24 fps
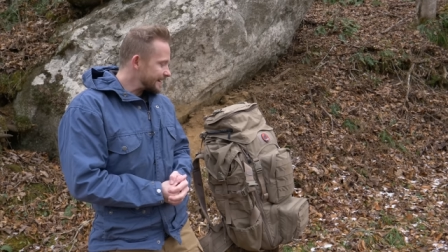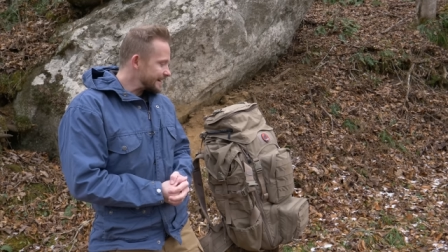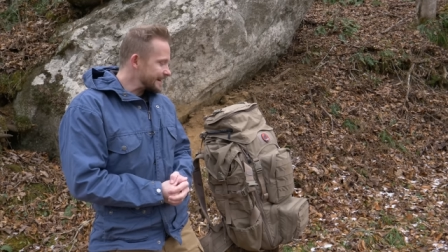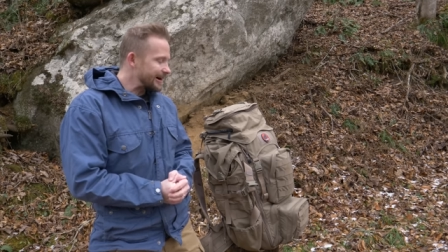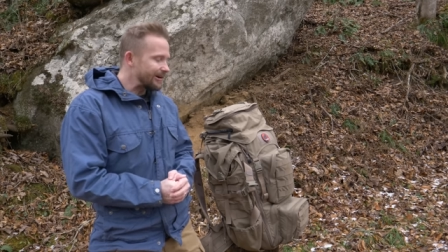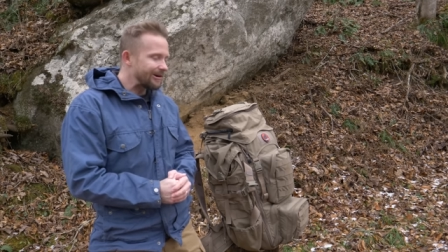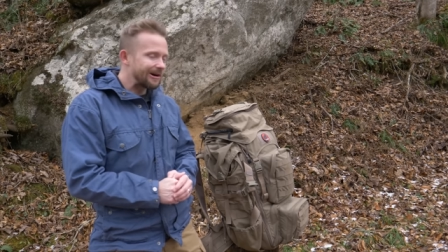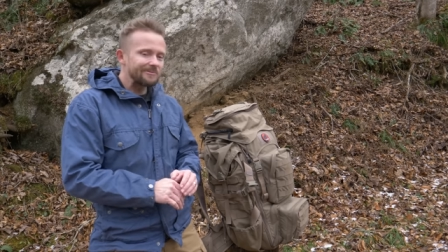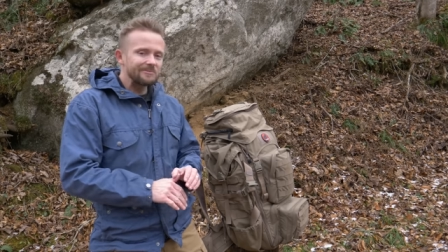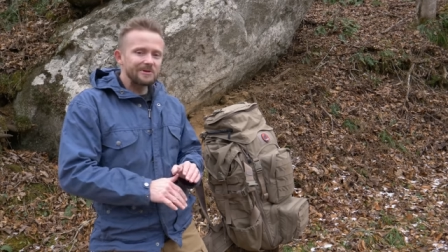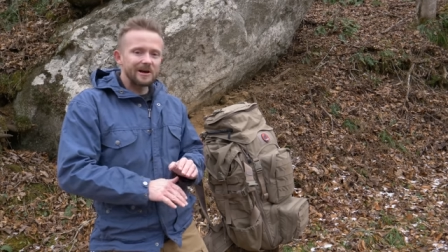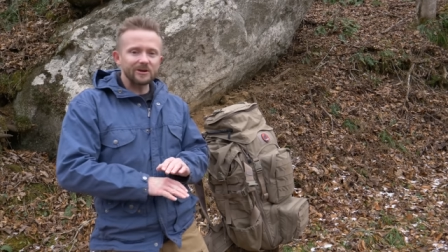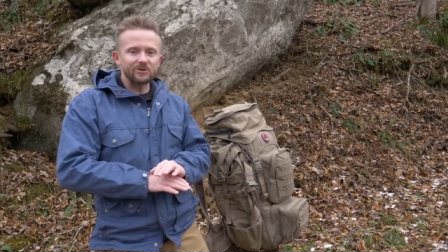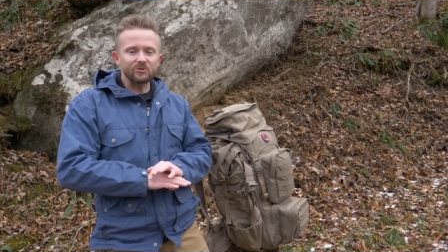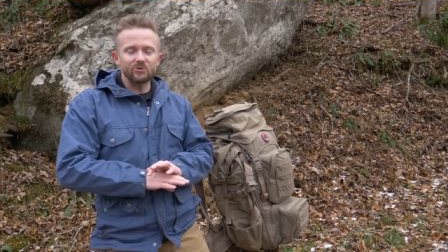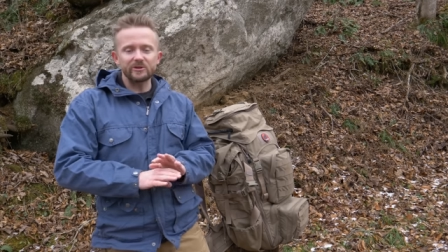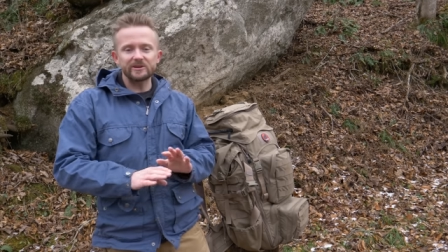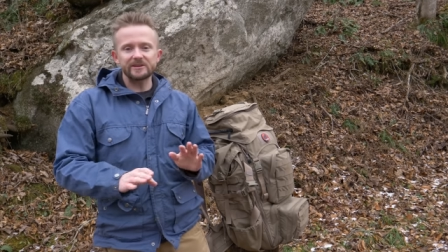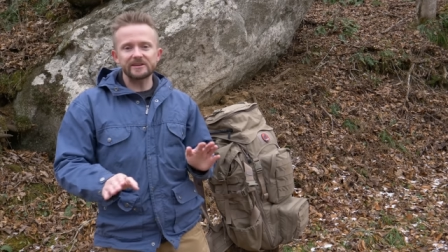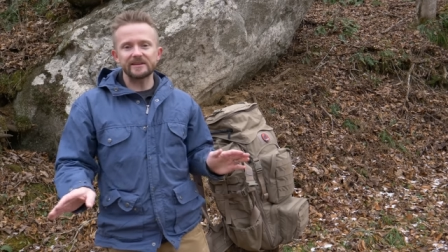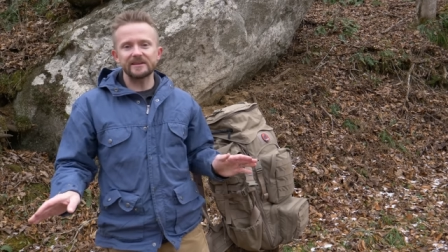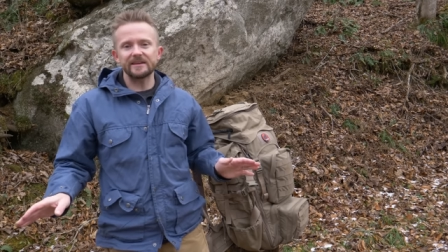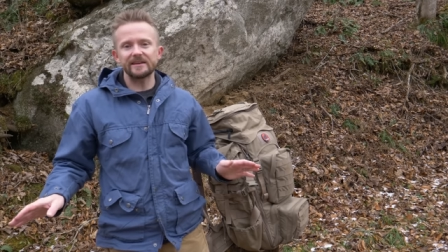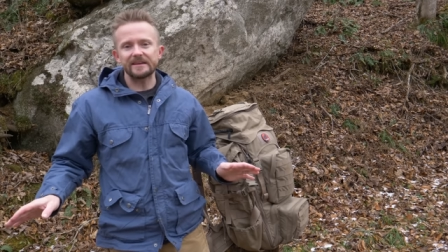Now, I'm not
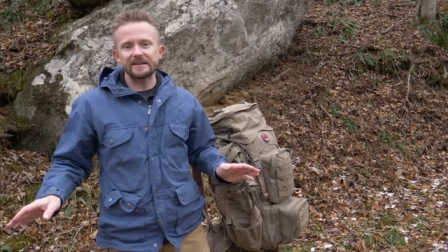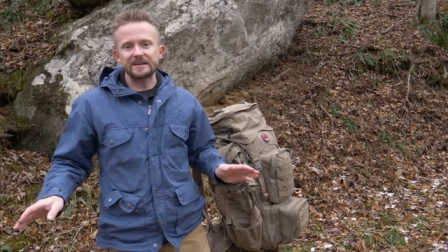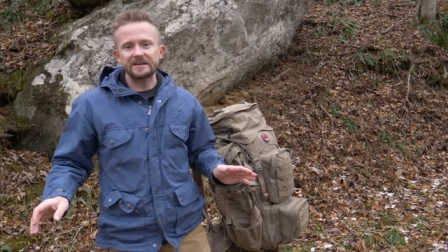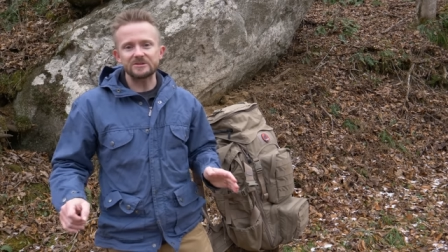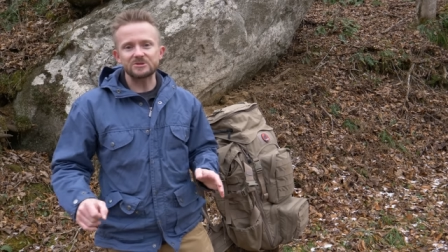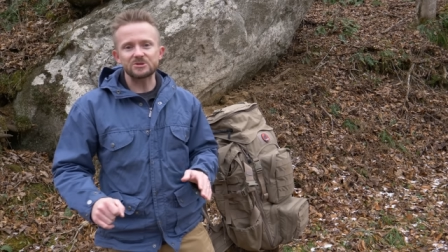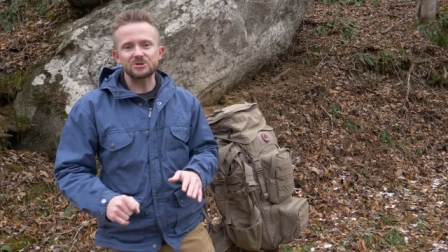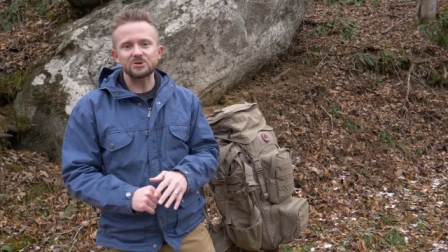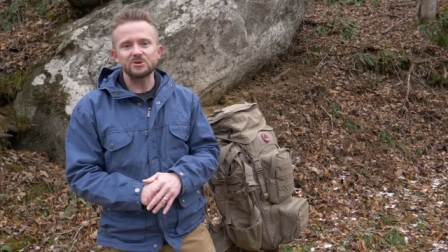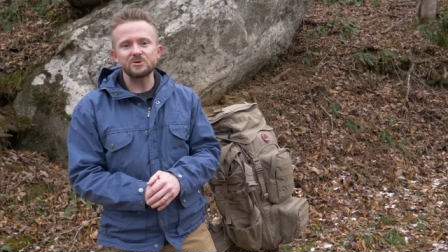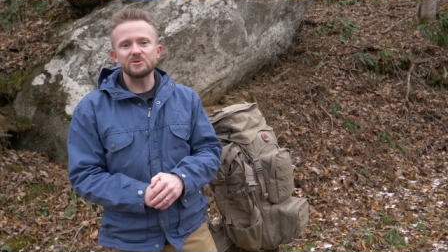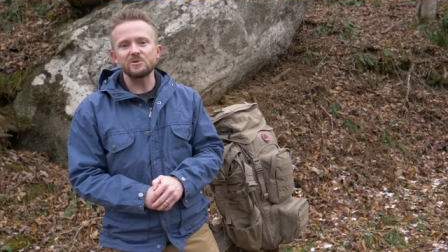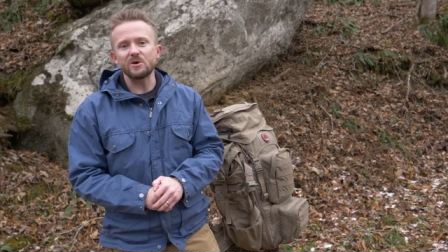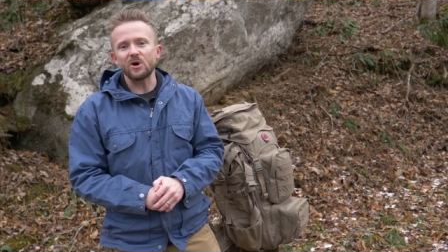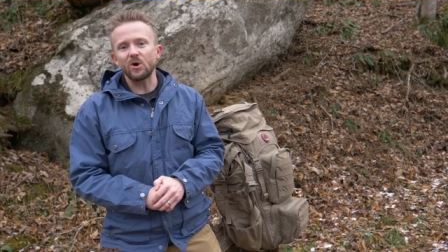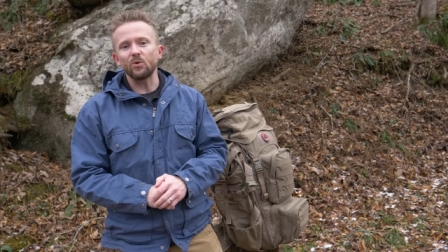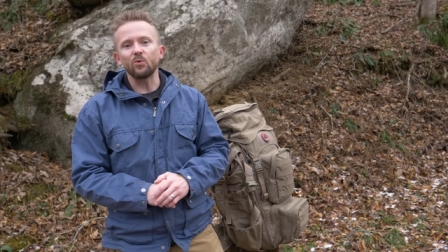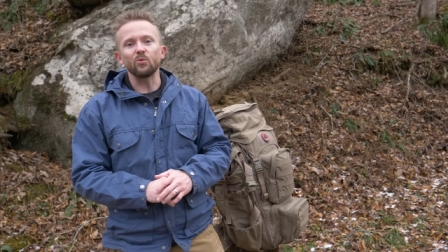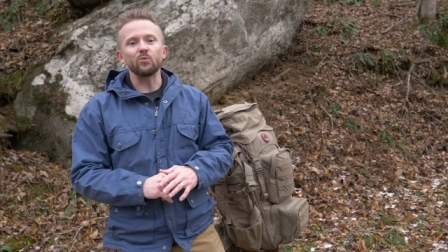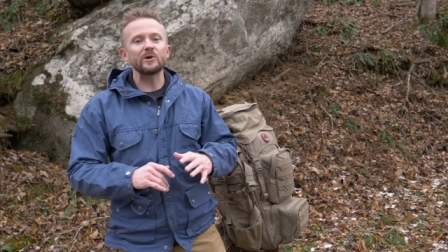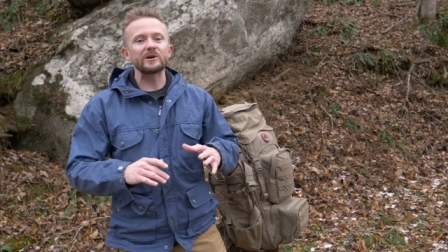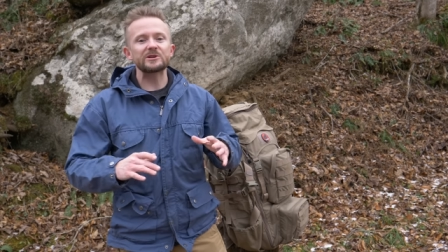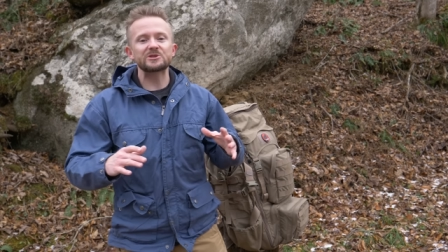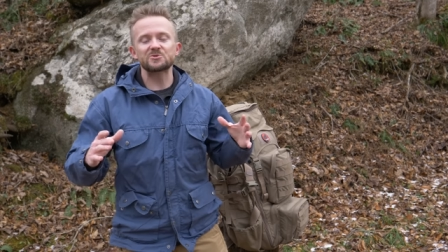going to get into
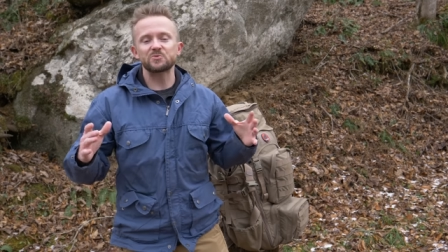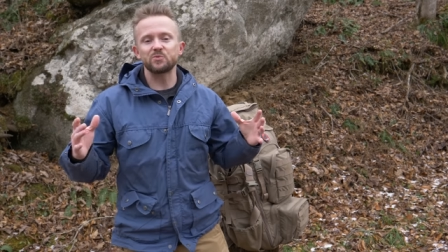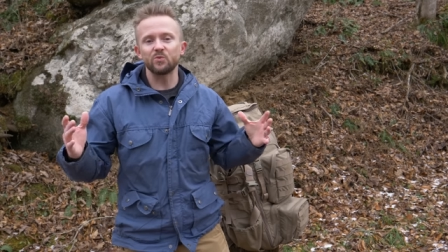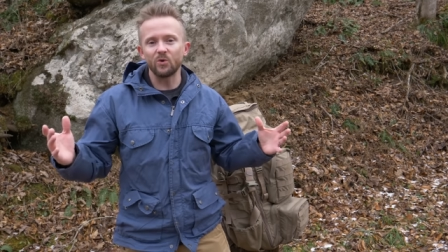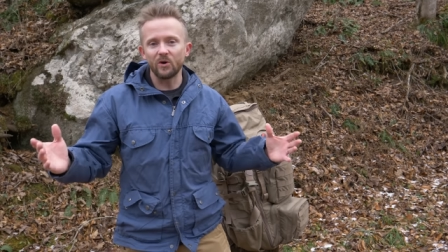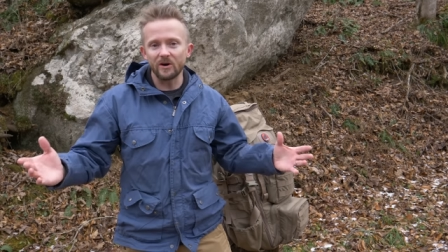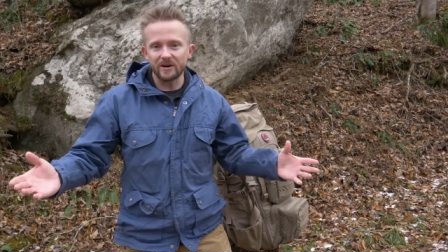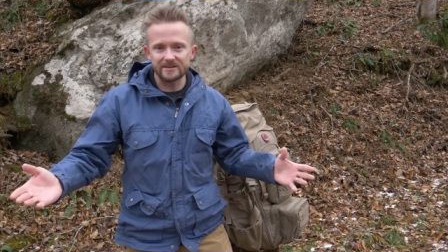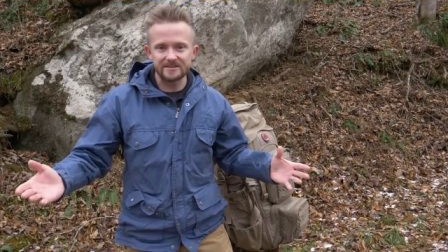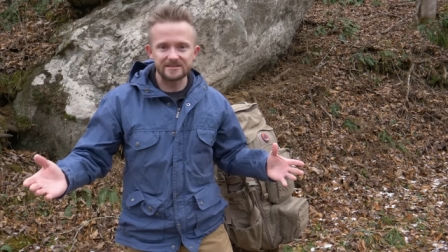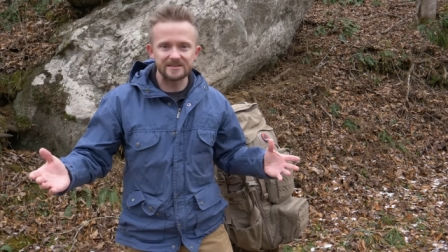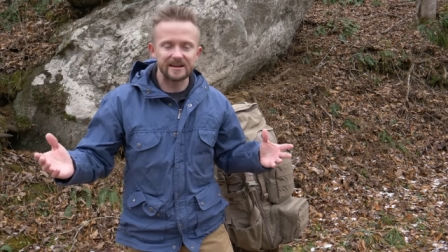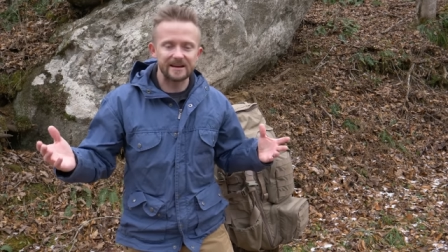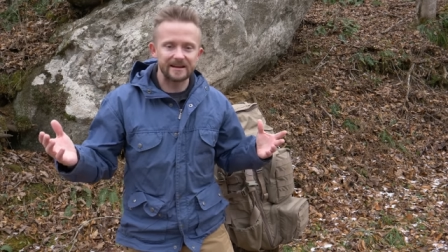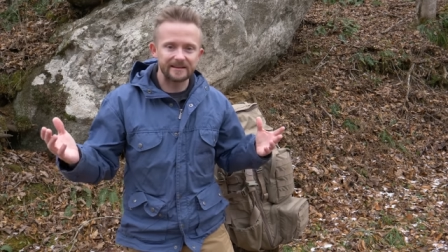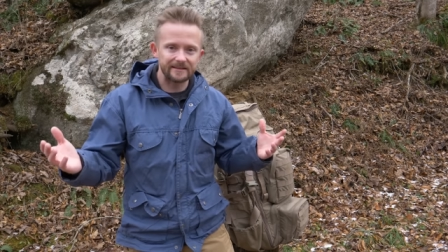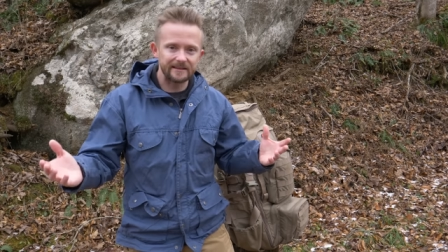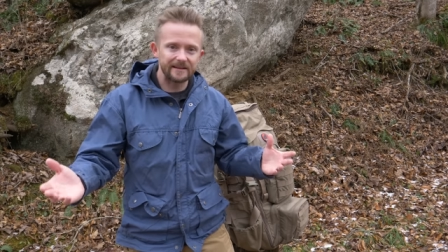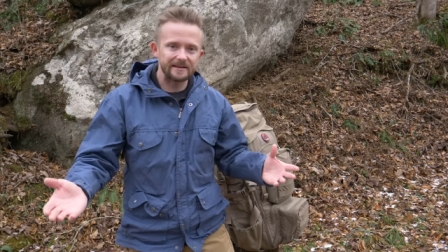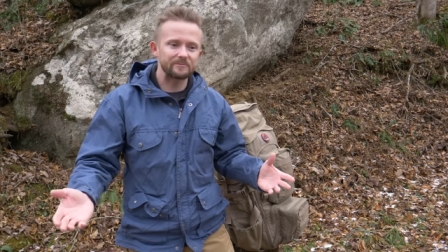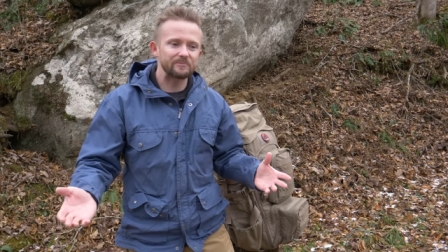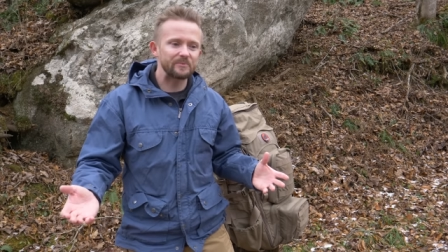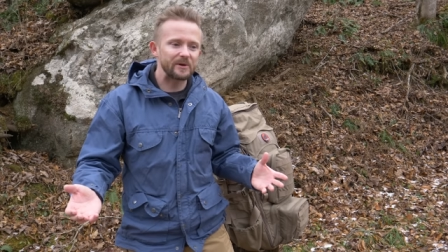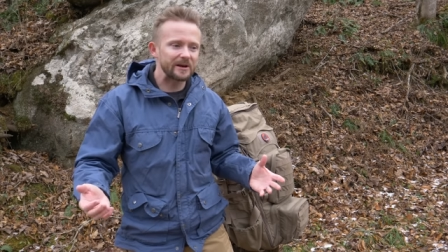which ones that I
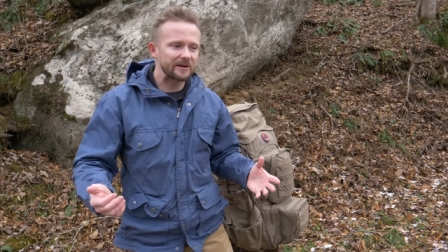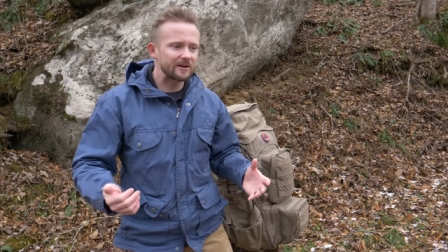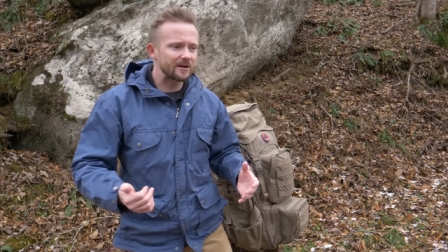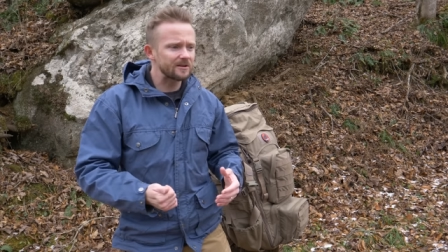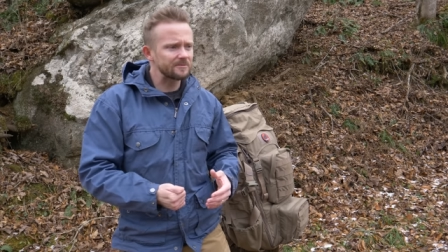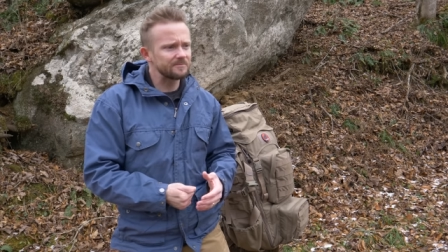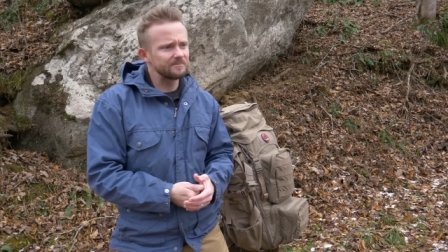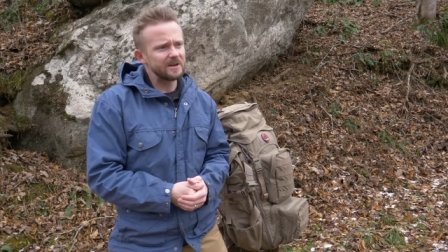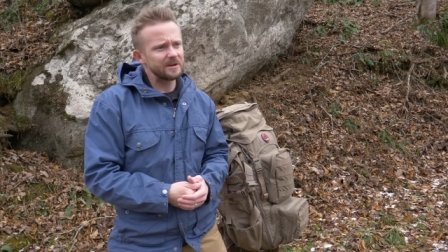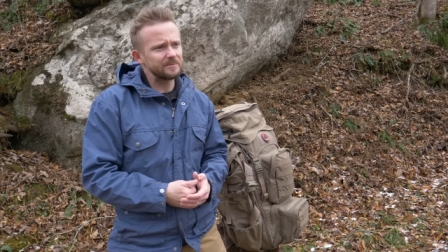like better.